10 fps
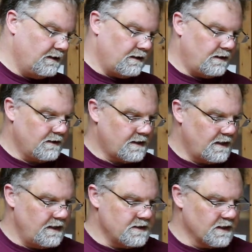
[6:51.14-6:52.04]
All
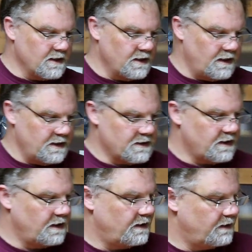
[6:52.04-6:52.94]
kinds of
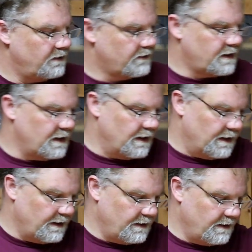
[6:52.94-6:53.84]
goodies. Okay.